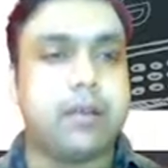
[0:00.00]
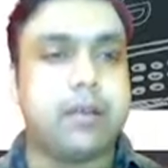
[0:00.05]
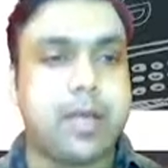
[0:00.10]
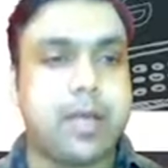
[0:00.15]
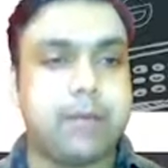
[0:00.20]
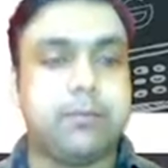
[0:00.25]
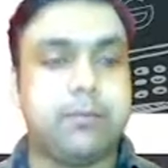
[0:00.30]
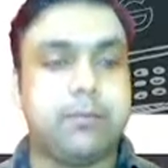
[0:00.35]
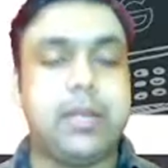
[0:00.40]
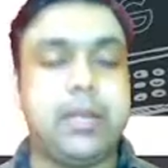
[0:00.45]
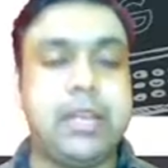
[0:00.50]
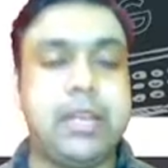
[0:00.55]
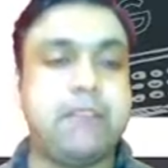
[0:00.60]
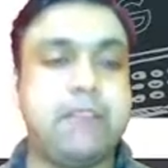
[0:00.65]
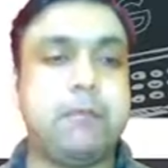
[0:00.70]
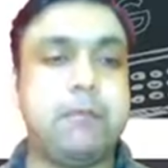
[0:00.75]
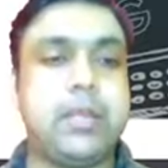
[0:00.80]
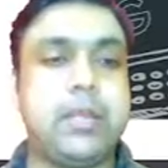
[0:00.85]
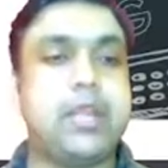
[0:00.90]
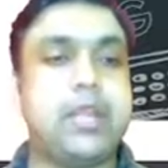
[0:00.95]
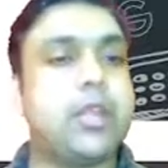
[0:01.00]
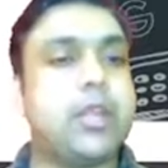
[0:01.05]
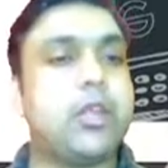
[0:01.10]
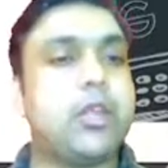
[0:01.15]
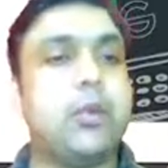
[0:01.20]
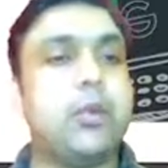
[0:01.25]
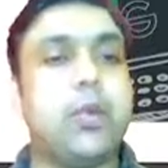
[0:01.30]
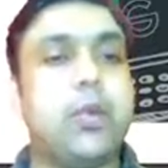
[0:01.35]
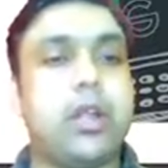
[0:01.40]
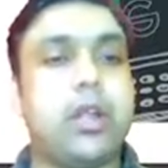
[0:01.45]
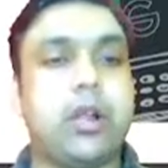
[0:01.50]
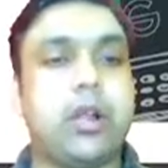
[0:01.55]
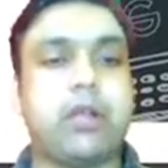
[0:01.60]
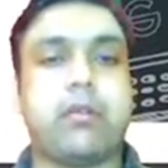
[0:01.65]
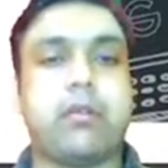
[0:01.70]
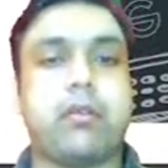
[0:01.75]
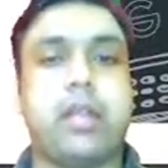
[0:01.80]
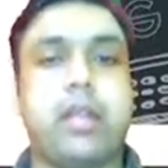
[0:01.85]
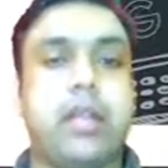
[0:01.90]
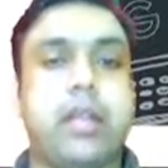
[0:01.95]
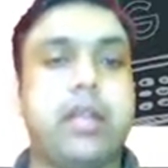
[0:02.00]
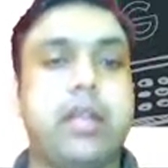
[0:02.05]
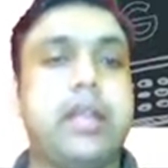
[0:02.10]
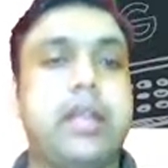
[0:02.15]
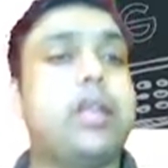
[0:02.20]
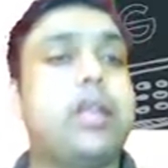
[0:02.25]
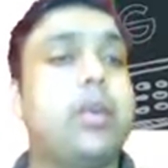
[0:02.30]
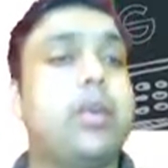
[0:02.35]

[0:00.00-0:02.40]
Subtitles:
I believe me, you will not regret.